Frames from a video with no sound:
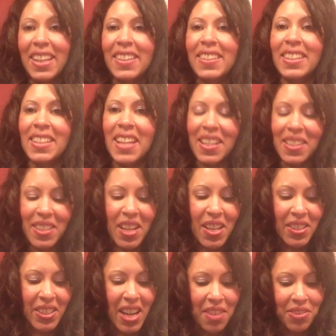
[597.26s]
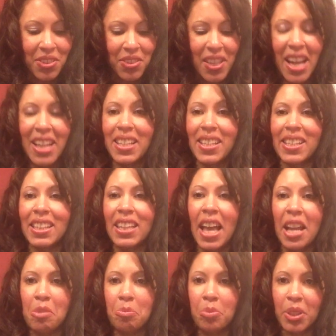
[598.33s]
The next color after that is
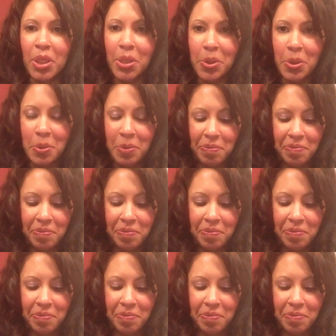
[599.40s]
light blue.